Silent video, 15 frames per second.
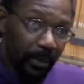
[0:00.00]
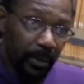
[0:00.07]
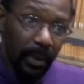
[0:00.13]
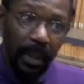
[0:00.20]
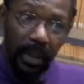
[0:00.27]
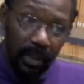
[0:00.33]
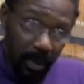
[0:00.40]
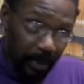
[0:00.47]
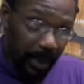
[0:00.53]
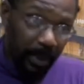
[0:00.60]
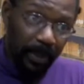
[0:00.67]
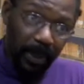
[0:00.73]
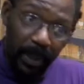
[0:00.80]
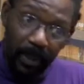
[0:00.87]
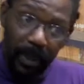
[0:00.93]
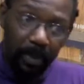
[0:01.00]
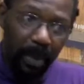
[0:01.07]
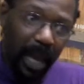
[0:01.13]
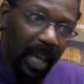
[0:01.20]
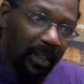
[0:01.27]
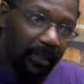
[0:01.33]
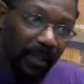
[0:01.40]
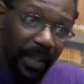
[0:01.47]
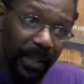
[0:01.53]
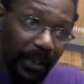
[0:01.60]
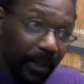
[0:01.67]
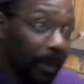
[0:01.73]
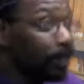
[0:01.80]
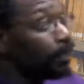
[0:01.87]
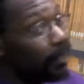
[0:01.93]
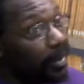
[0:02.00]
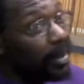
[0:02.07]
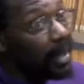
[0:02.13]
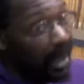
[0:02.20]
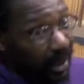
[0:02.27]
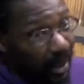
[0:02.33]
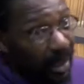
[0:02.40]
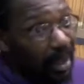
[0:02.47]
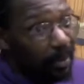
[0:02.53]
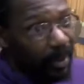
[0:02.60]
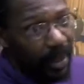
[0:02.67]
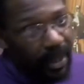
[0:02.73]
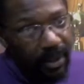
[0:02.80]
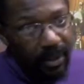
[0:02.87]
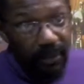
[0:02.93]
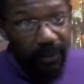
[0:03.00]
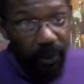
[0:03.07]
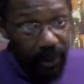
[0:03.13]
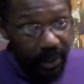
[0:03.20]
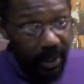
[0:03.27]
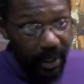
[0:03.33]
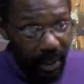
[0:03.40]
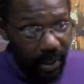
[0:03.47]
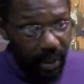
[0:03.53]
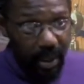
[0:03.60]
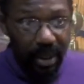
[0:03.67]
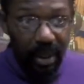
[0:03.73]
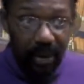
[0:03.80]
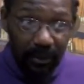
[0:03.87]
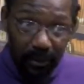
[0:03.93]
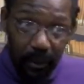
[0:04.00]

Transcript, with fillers: because the people that went Pathfinder they did it because of fourth edition, and mm.